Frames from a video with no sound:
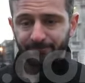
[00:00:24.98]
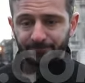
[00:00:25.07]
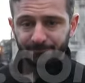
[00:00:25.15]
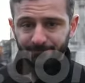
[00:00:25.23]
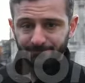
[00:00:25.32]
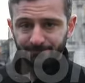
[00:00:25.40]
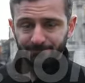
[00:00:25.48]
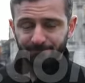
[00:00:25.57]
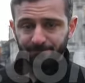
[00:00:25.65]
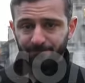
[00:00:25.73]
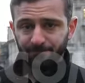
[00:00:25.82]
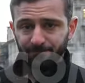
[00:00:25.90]

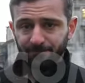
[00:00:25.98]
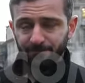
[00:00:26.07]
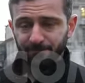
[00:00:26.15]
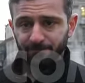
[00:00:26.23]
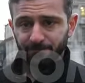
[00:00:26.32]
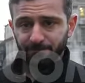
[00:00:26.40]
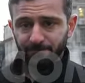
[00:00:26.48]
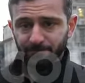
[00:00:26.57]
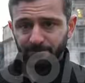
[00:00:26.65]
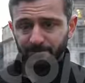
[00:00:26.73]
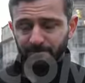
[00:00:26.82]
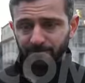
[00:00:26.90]

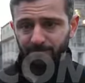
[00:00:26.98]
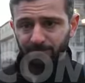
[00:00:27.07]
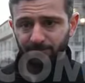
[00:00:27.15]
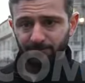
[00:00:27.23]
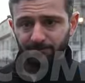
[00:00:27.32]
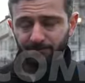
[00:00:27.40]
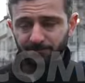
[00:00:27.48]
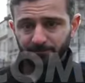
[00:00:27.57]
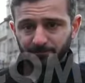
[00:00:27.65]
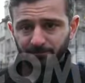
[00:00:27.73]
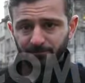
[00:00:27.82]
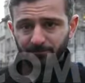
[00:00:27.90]

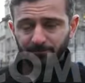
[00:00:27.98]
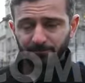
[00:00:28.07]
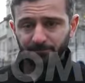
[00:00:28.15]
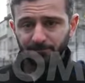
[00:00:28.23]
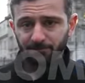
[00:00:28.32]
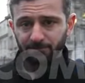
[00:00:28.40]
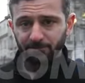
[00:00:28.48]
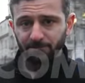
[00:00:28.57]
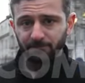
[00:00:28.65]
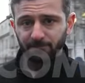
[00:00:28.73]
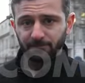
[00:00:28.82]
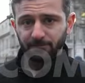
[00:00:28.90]

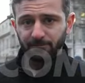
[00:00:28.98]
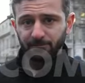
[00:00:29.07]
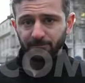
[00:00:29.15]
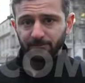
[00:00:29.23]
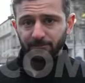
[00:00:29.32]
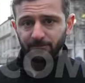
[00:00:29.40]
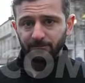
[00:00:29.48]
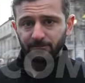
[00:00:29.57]
(not speaking)